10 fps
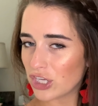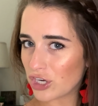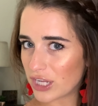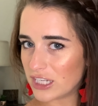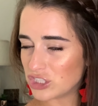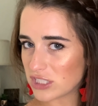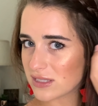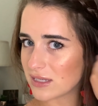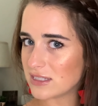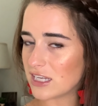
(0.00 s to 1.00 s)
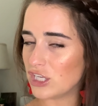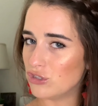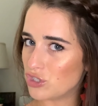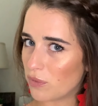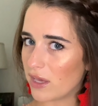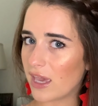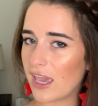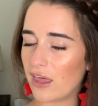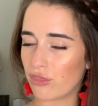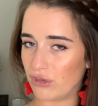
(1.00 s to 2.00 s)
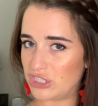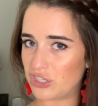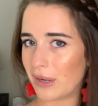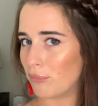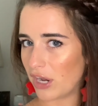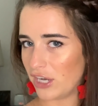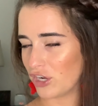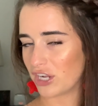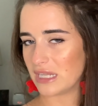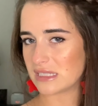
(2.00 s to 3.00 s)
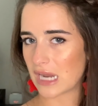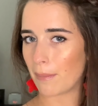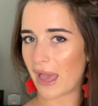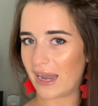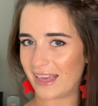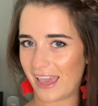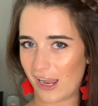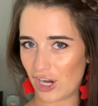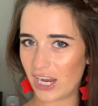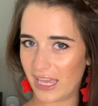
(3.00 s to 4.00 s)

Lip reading: you're gonna just continue doing a 3-strand braid. You're gonna stop adding hair